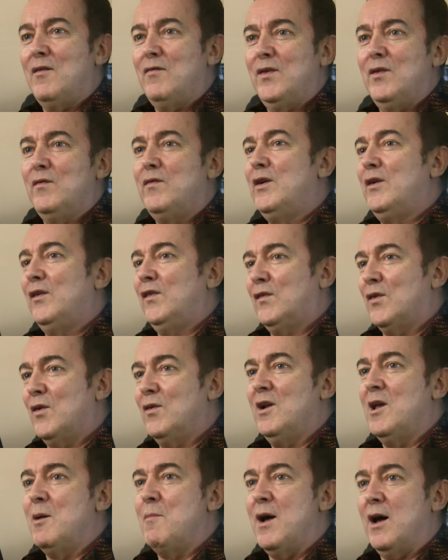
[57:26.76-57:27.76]
I feel very
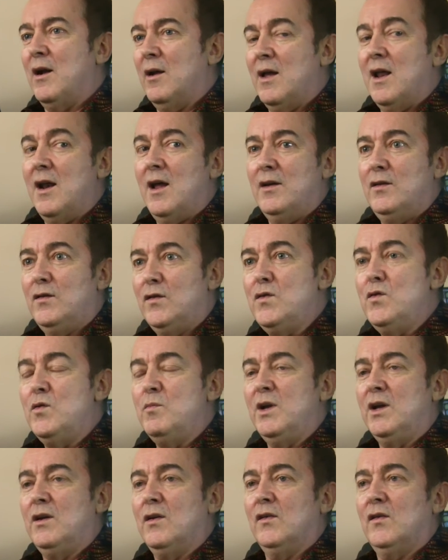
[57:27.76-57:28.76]
strongly about it, yeah. and I do
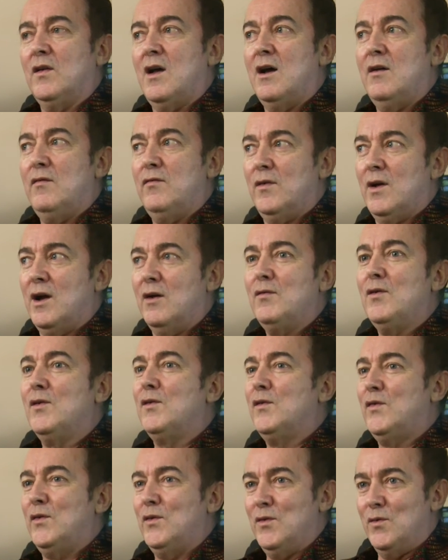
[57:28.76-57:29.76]
because I've I've
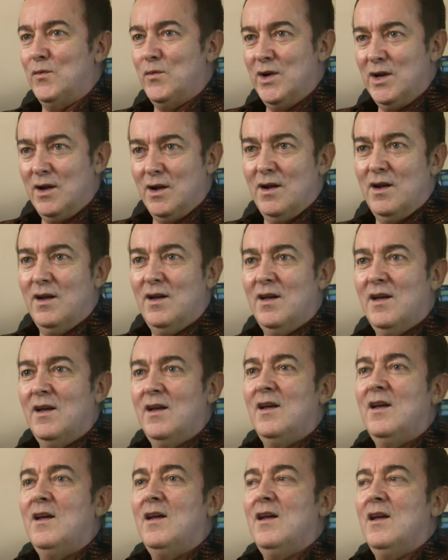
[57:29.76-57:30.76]
gone through the wringer
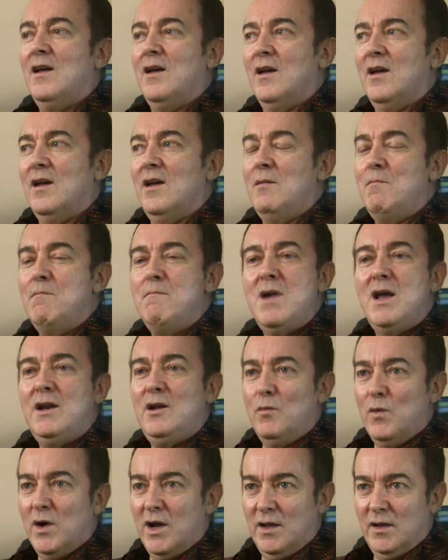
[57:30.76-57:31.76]
uh, in
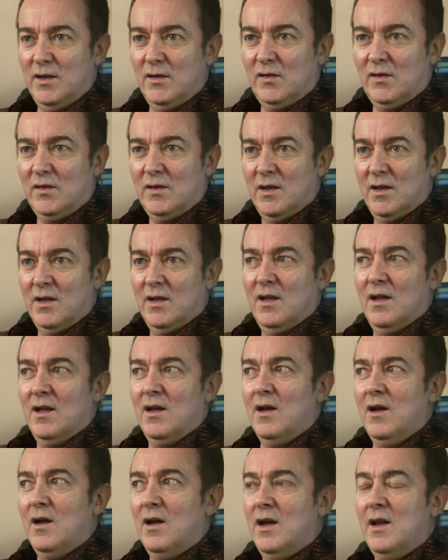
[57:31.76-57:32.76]
many ways.
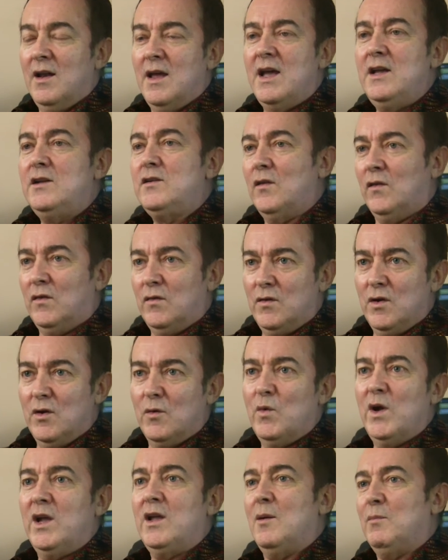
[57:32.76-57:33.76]
Uh, and agents have got to
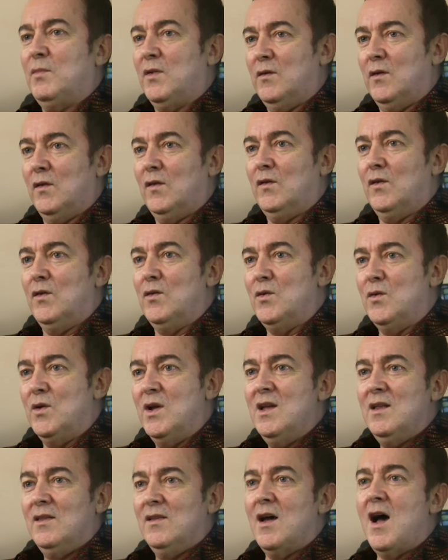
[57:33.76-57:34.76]
wake up to this too.
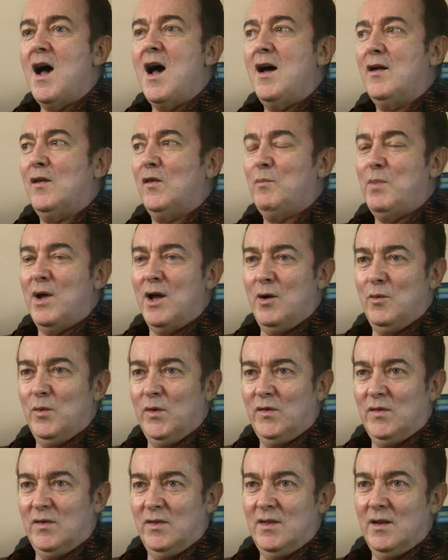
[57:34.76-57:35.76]
The hardest part
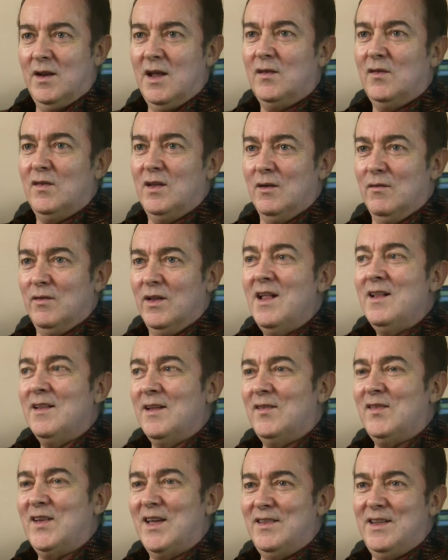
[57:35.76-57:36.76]
was the next thing of
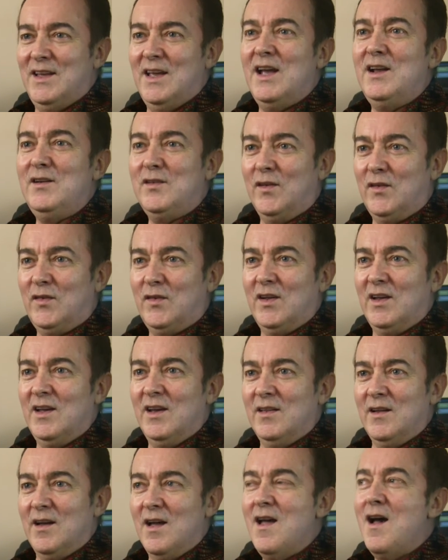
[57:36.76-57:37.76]
let's get the agents
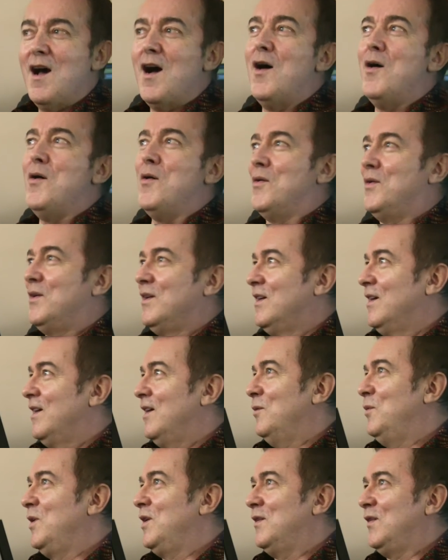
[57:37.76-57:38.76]
together. Oh,
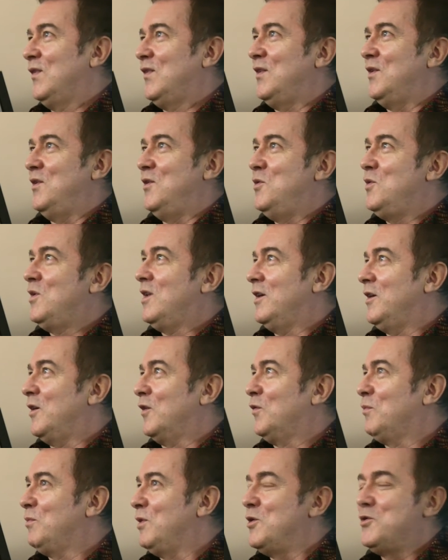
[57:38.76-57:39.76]
are we going to see a nuclear
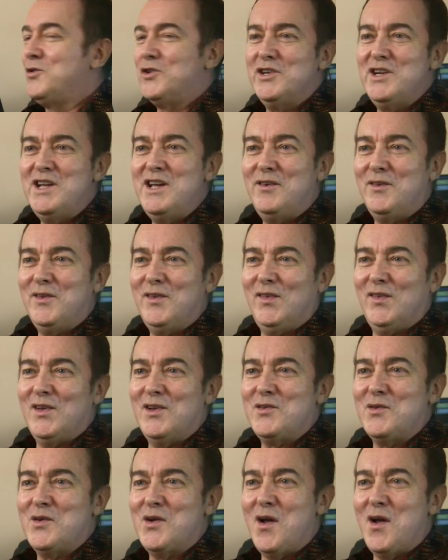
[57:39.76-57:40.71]
explosion here on the Central